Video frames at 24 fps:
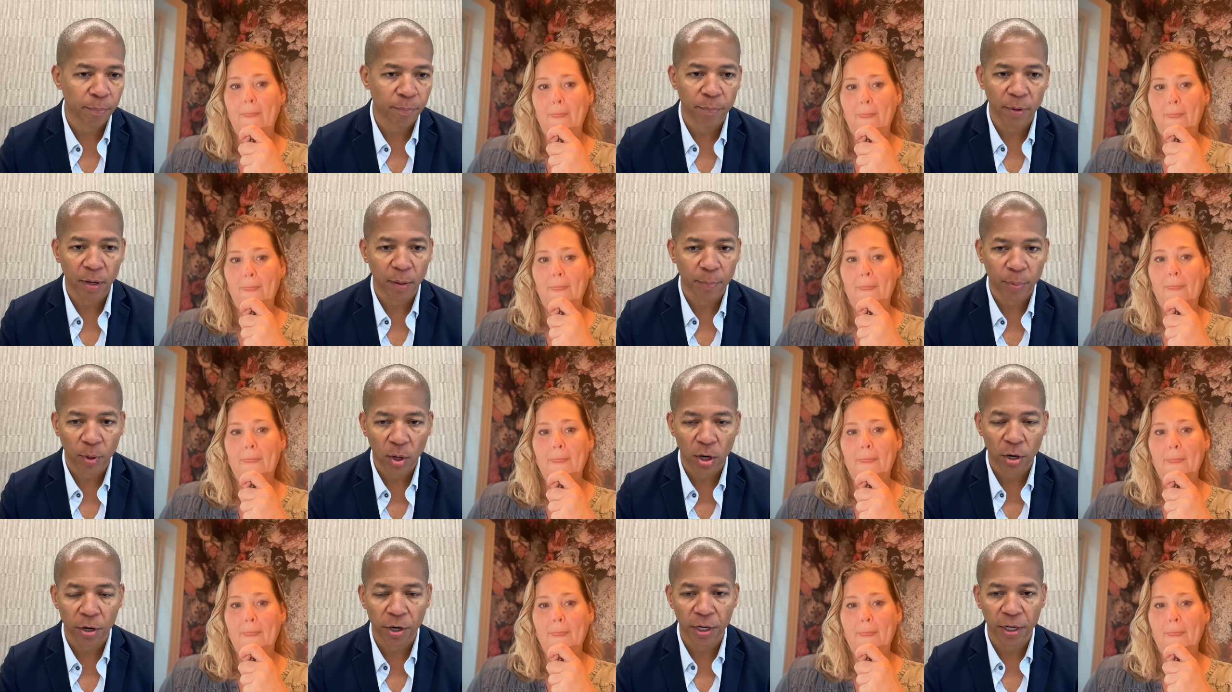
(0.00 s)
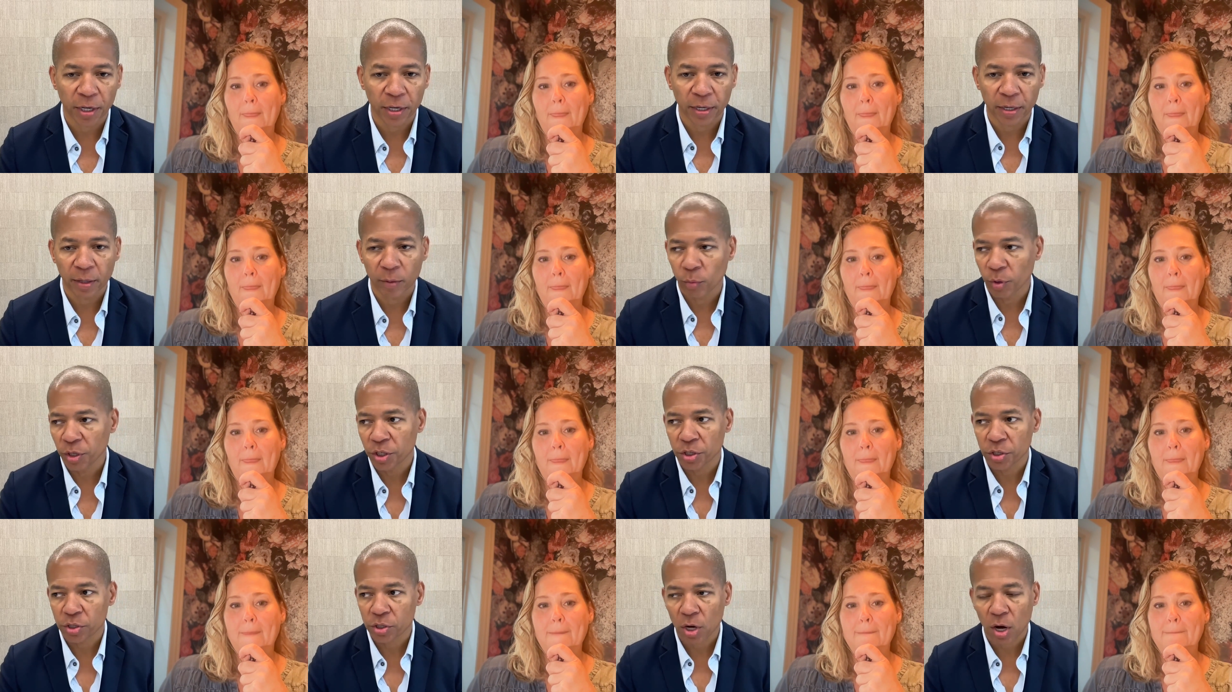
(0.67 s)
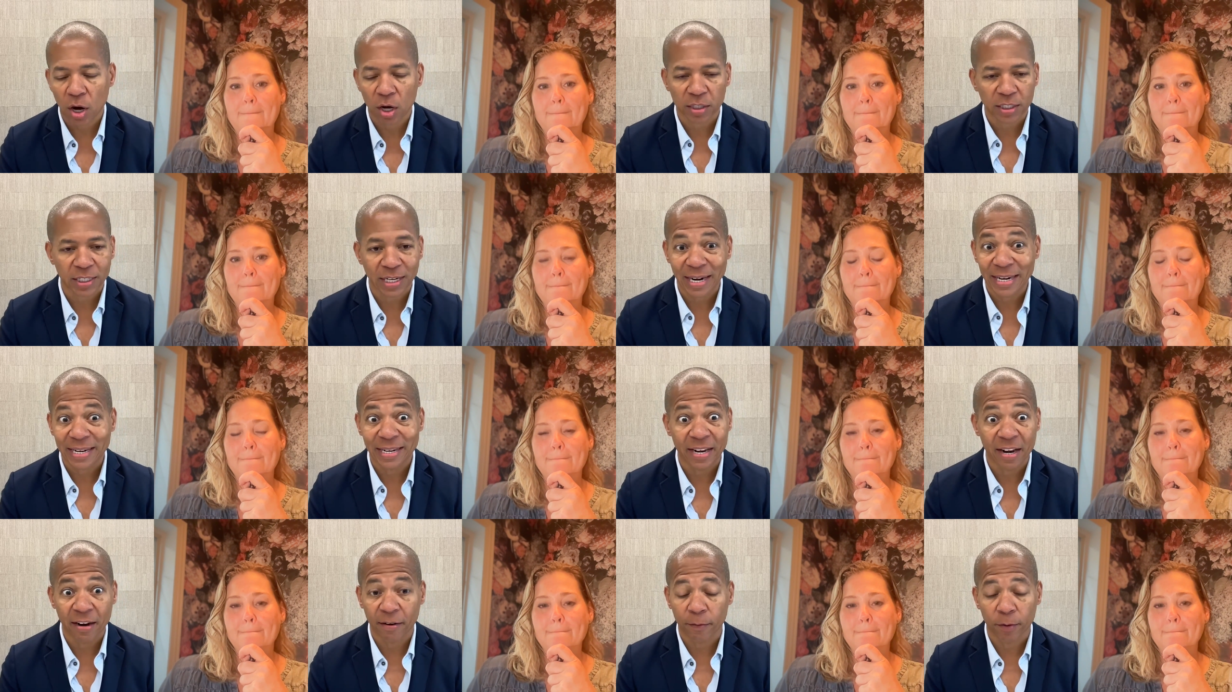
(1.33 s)
Speaker 1: a party and we just talked and I
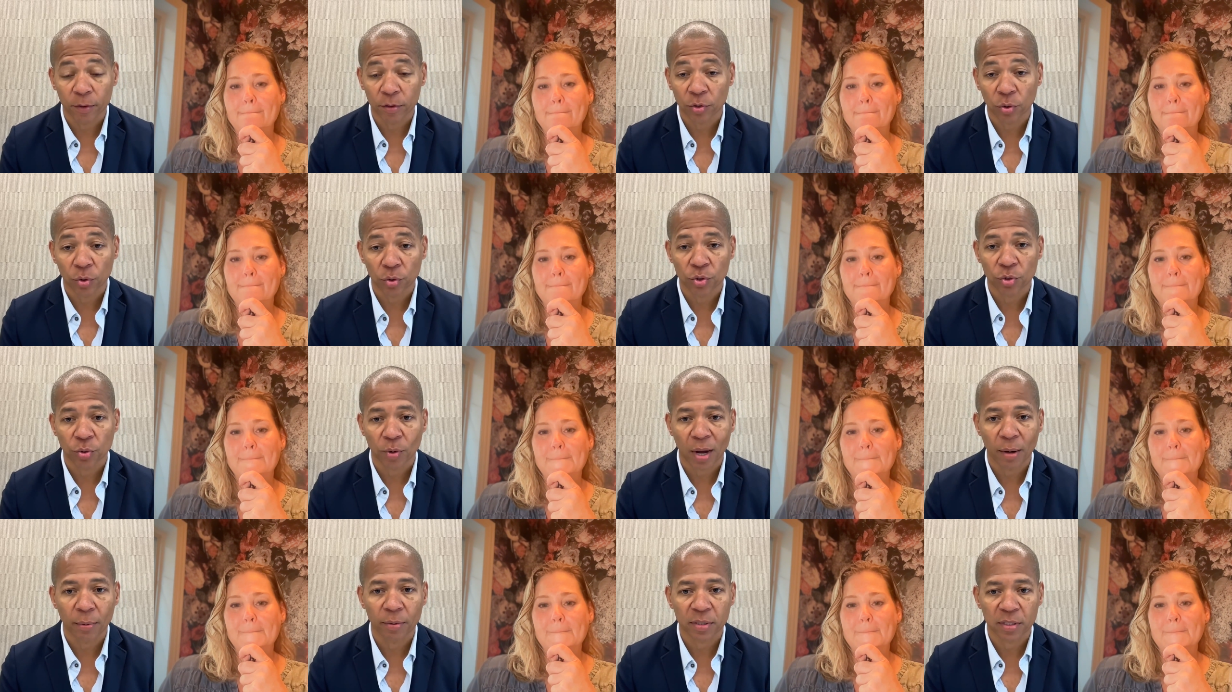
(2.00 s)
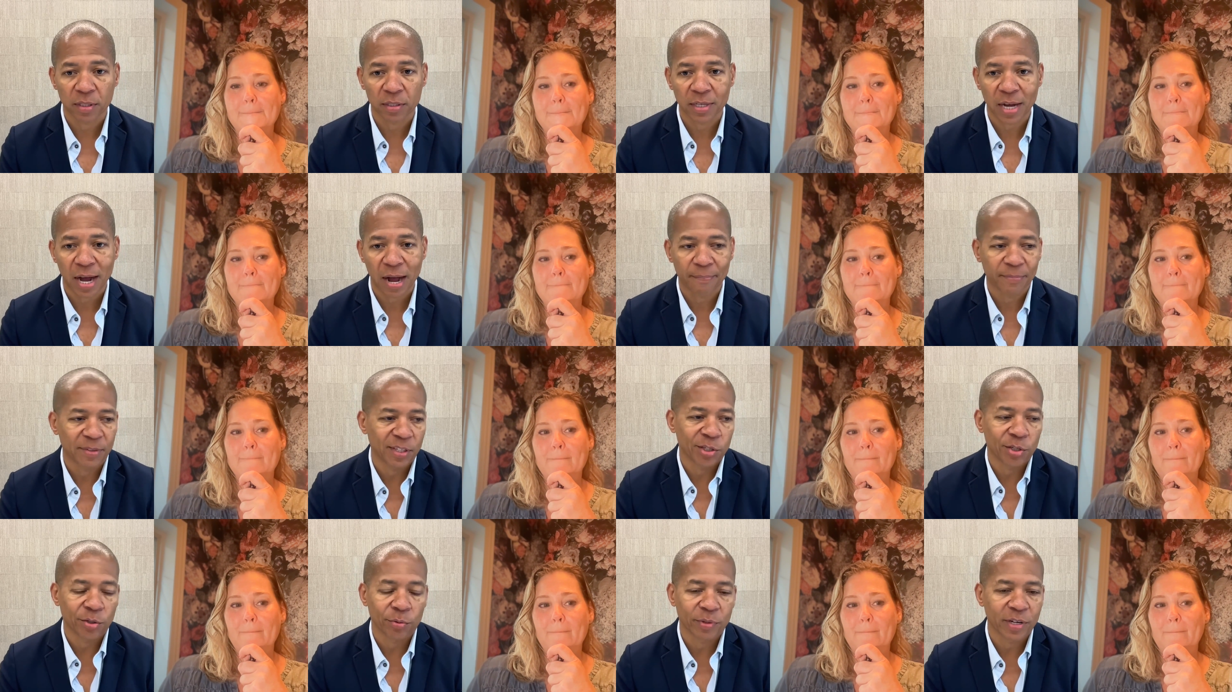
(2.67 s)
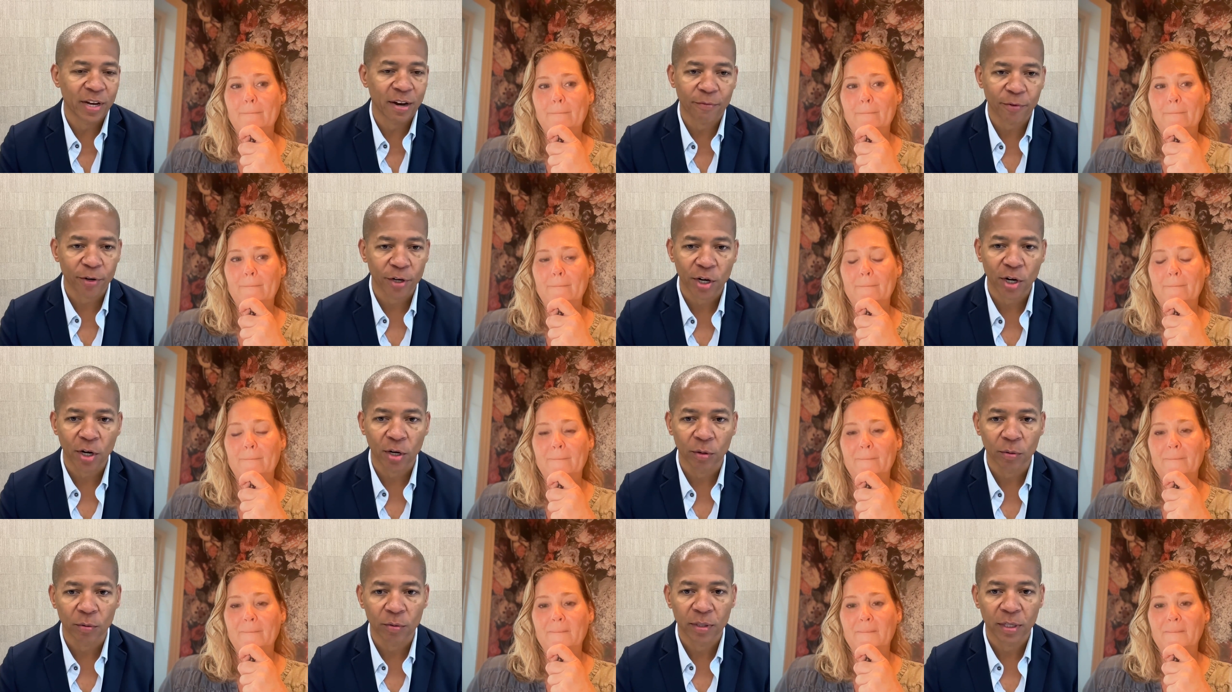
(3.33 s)
never told you I was adopted, you'd never
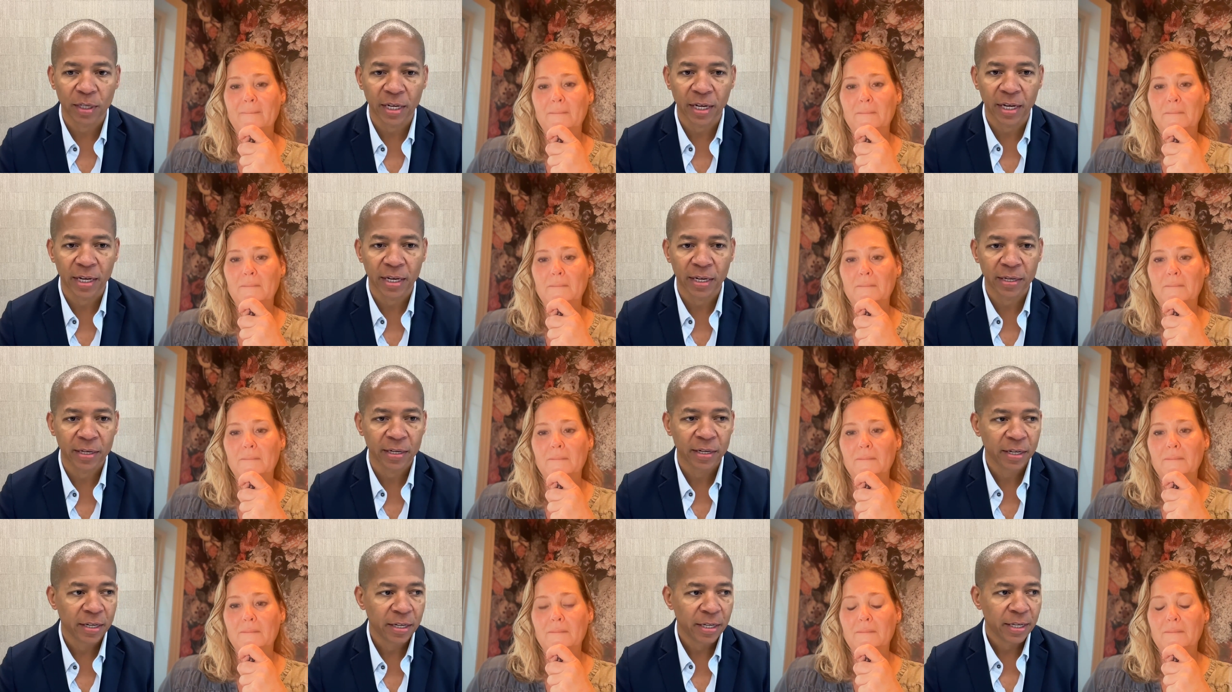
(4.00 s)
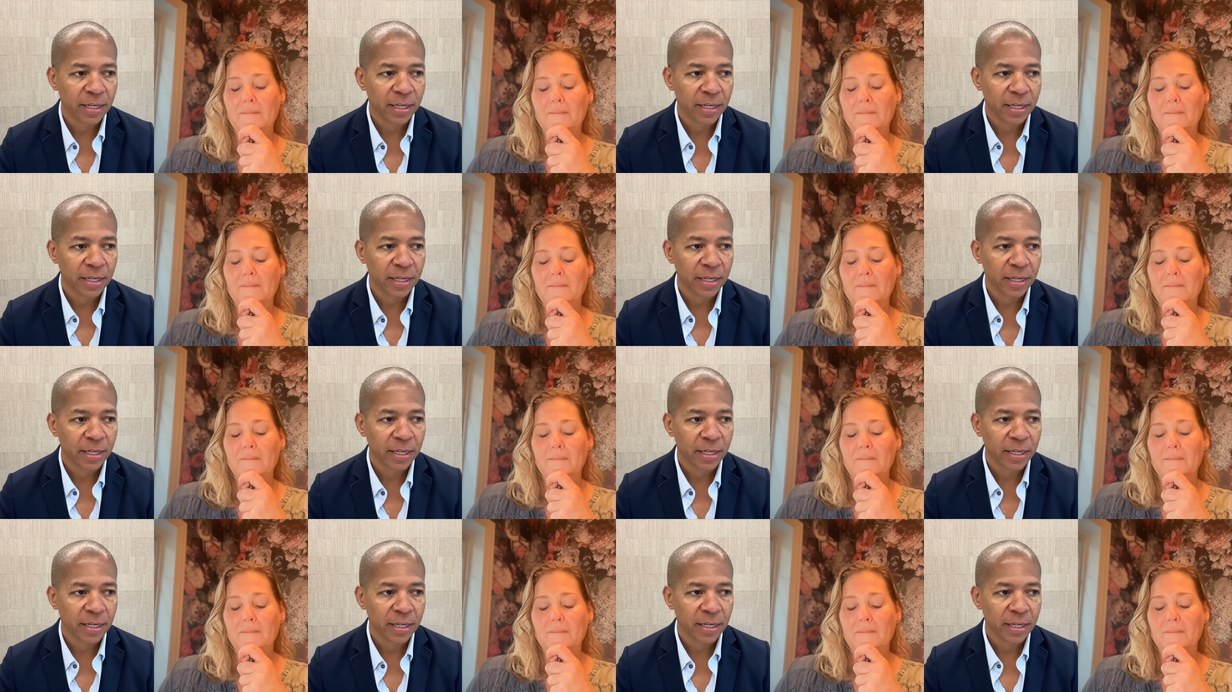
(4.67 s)
know. And